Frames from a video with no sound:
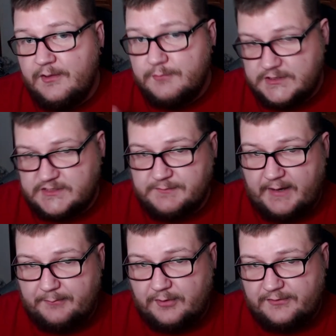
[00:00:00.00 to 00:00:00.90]
which is
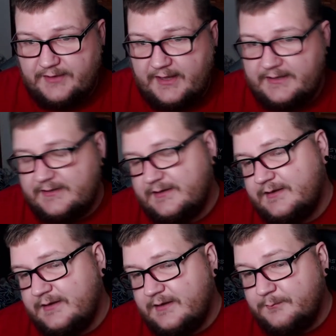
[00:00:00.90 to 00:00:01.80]
my birthday.
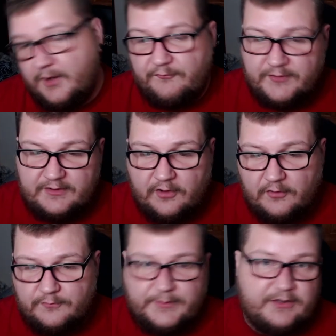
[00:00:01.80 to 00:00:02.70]
But if we
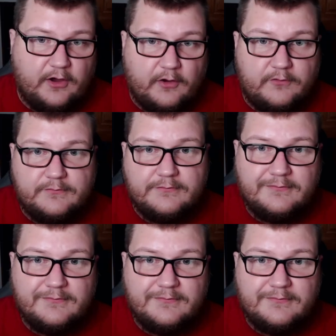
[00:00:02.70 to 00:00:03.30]
don't, we don't.